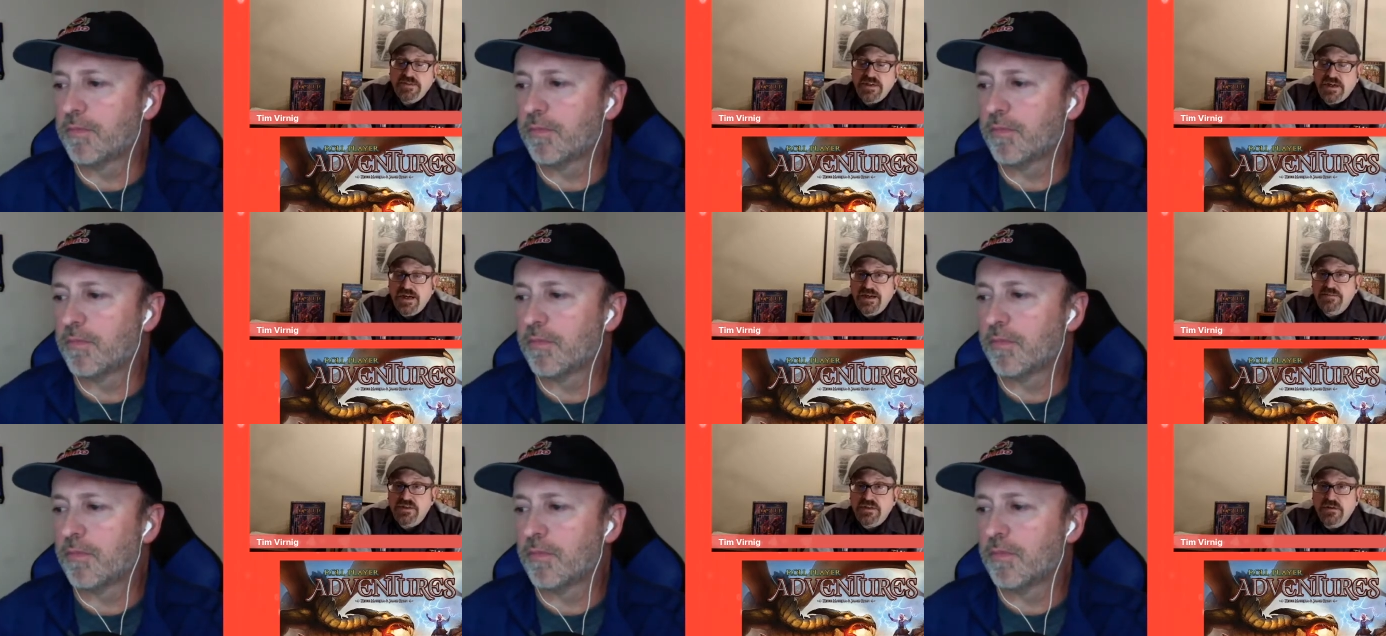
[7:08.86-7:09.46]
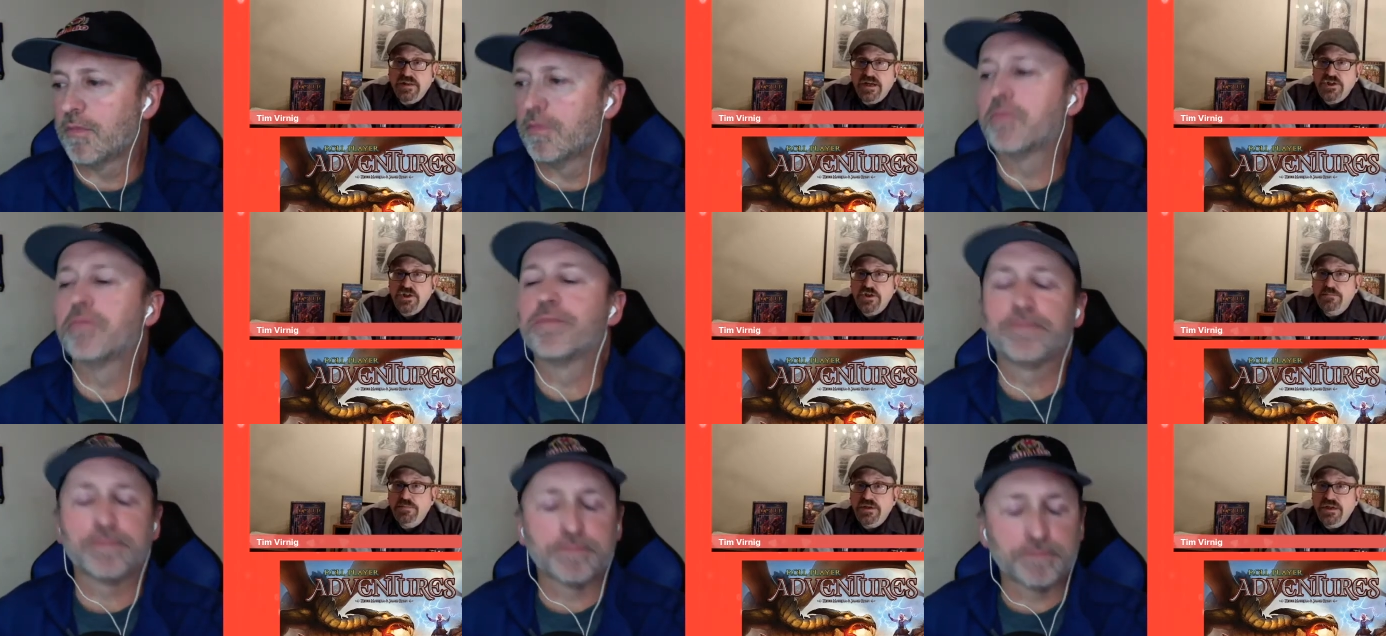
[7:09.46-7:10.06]
Speaker 1: time, so that
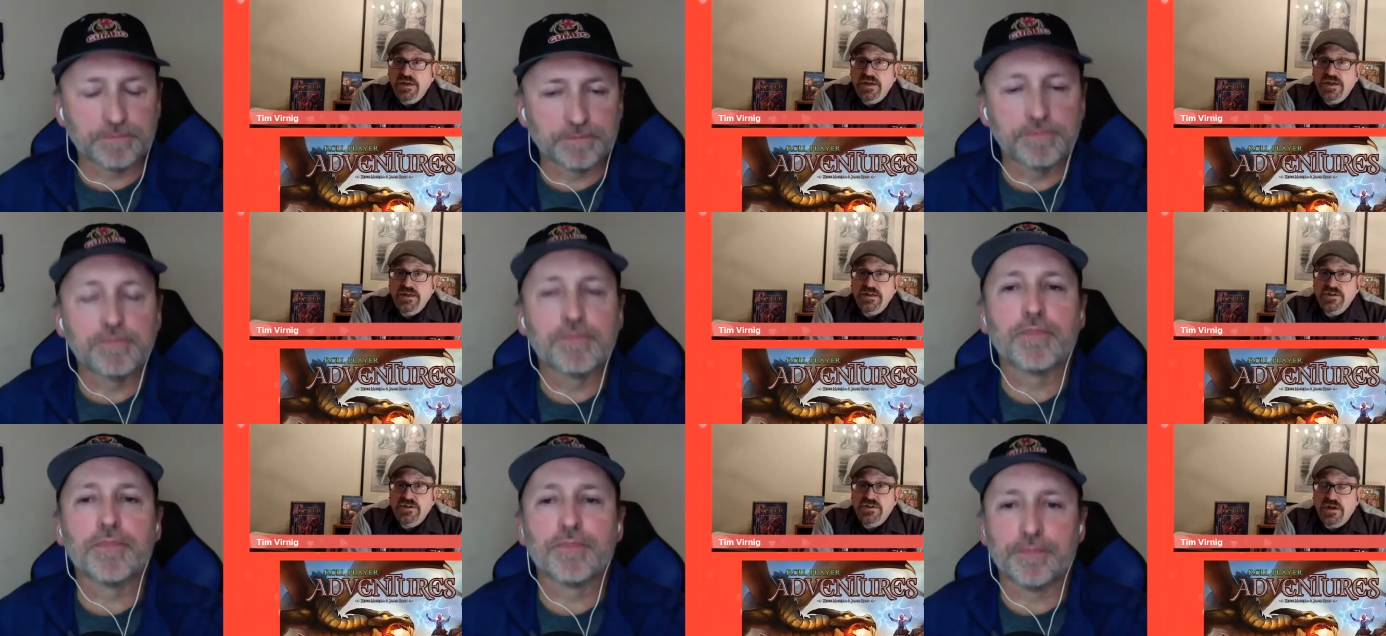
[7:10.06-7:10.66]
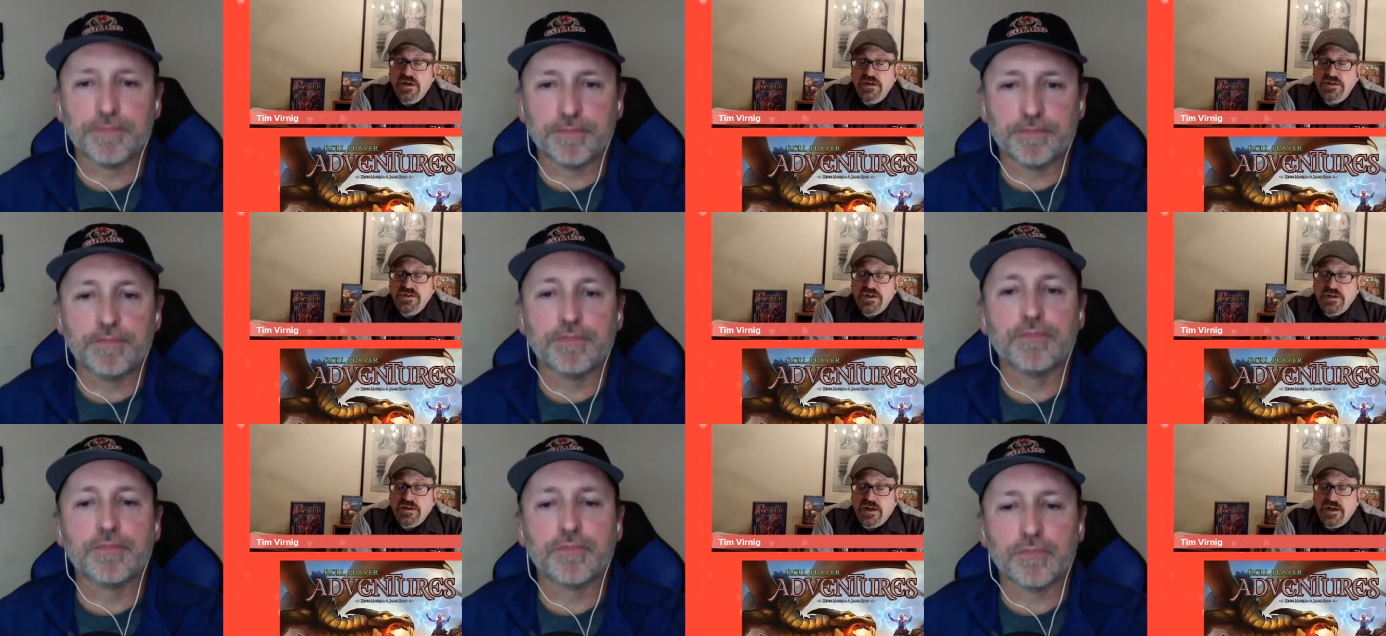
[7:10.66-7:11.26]
should be uh, uh,
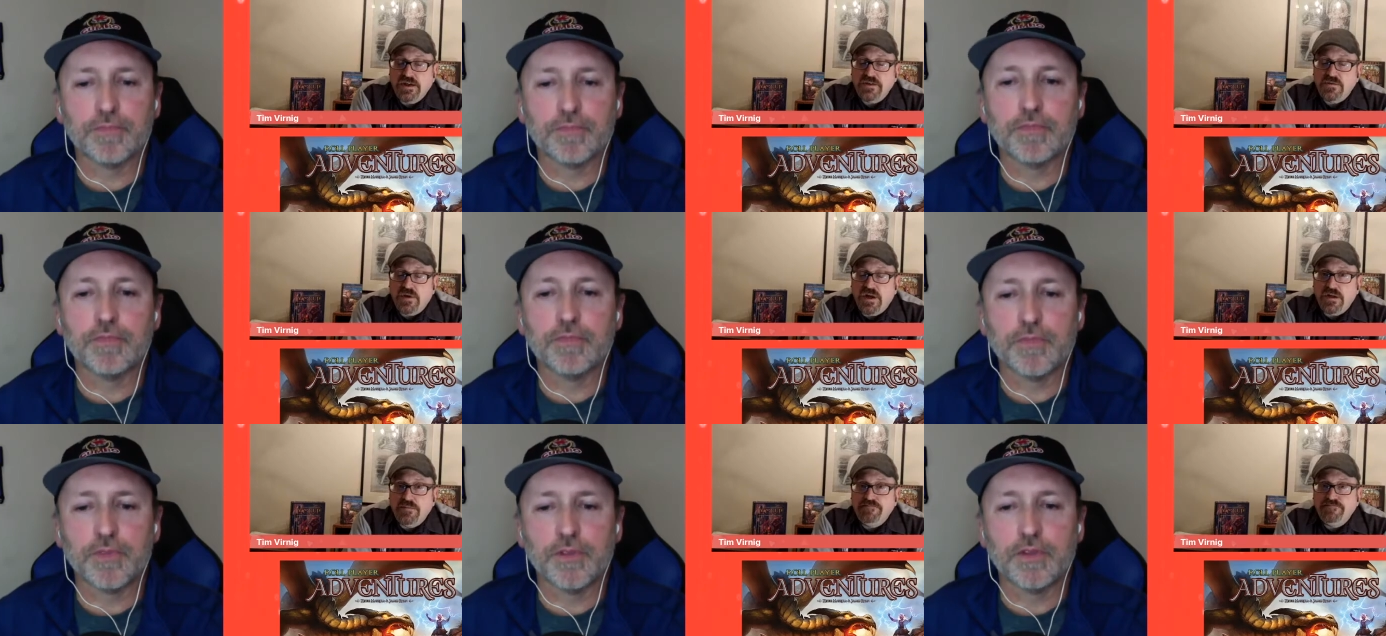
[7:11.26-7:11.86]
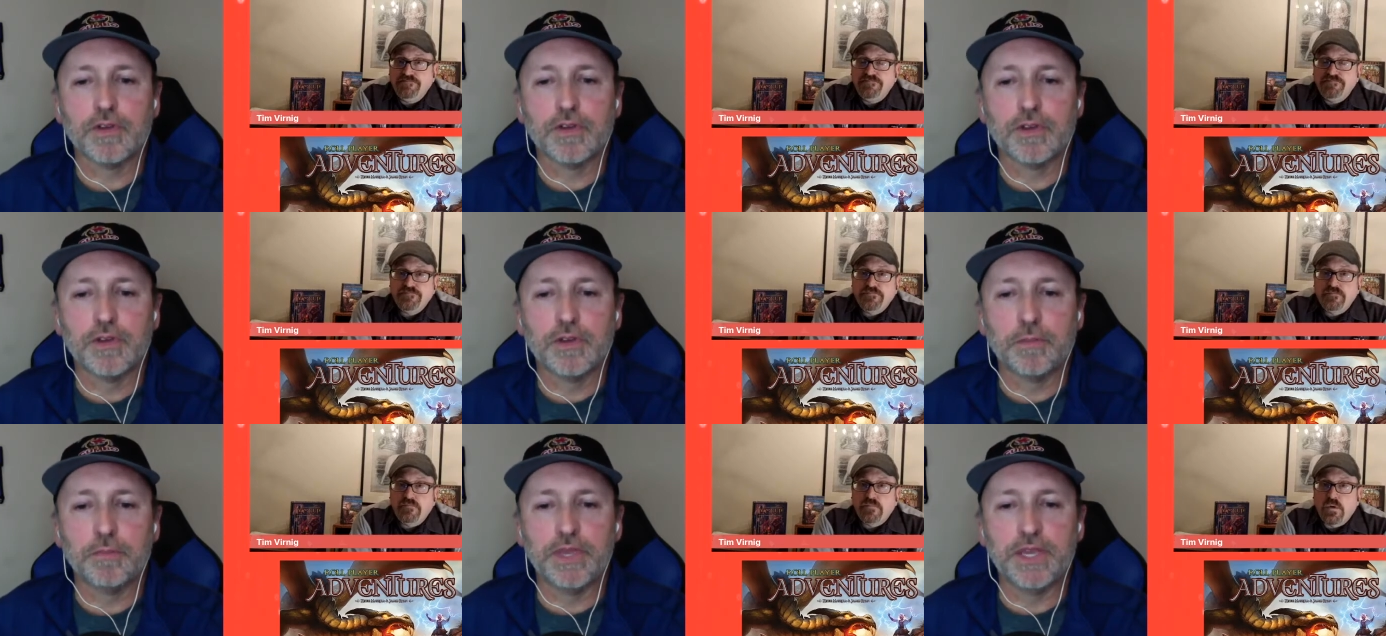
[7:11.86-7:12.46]
Gen Con as well.
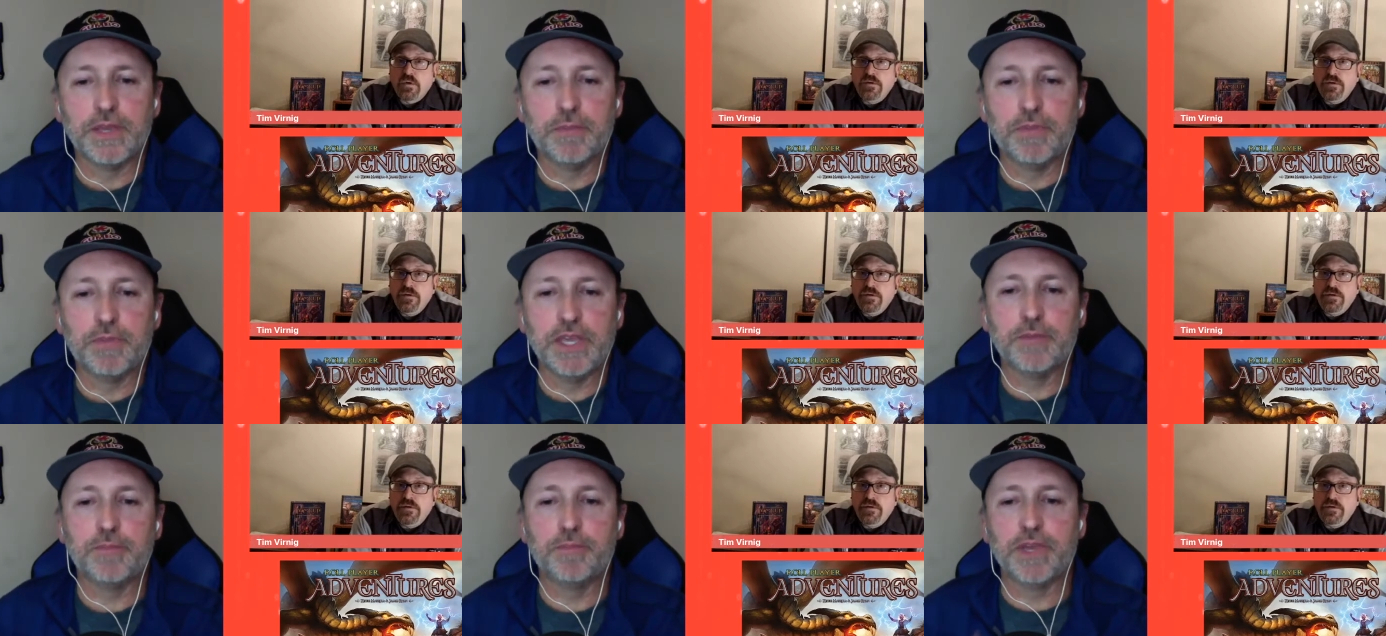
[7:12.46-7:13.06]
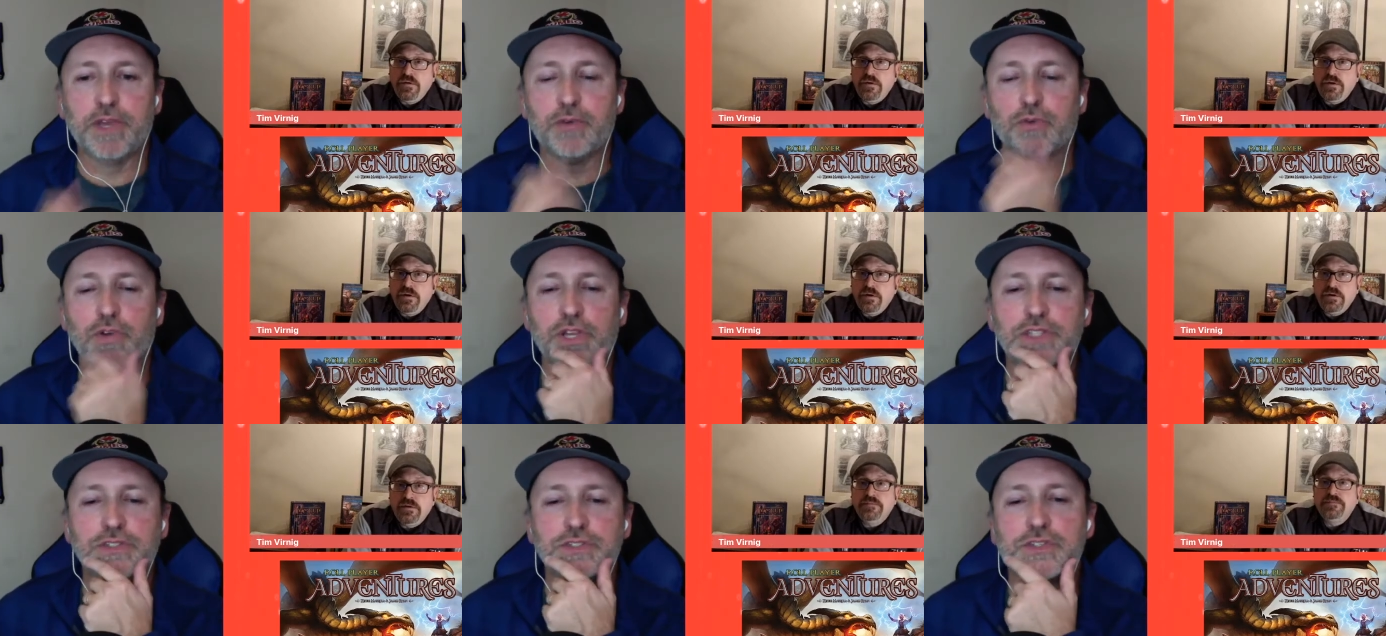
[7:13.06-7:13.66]
Speaker 2: Big, big, big
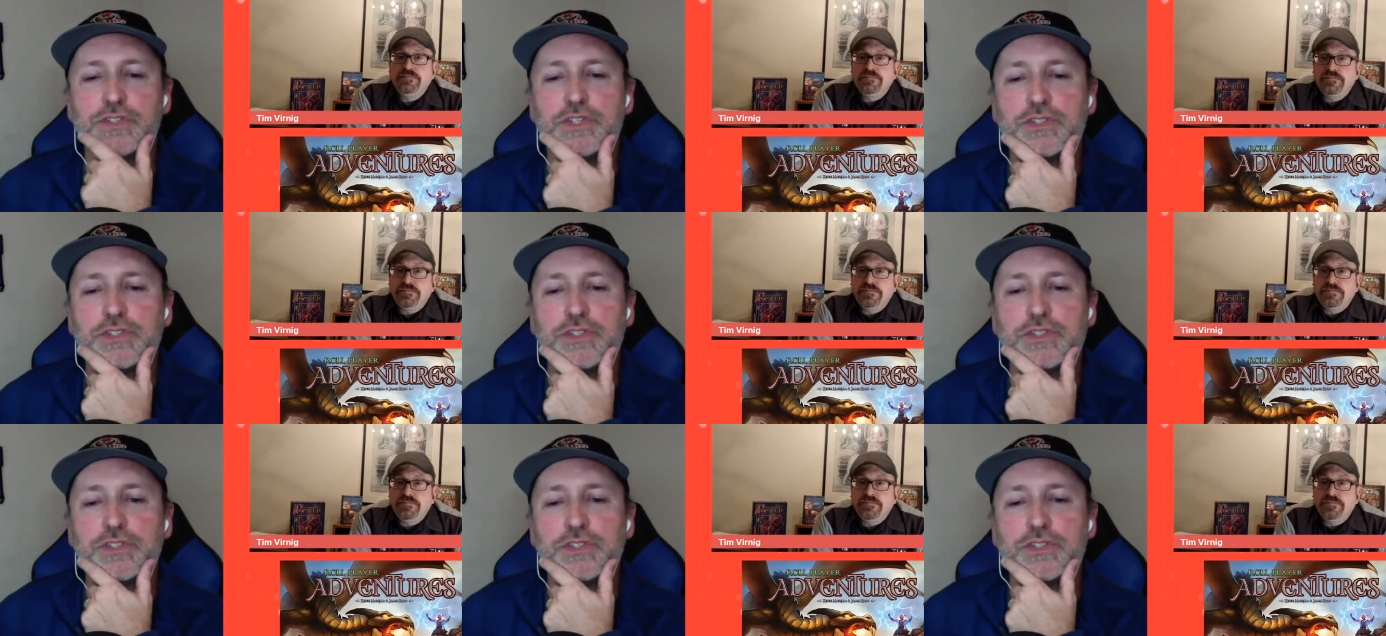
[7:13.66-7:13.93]
releases this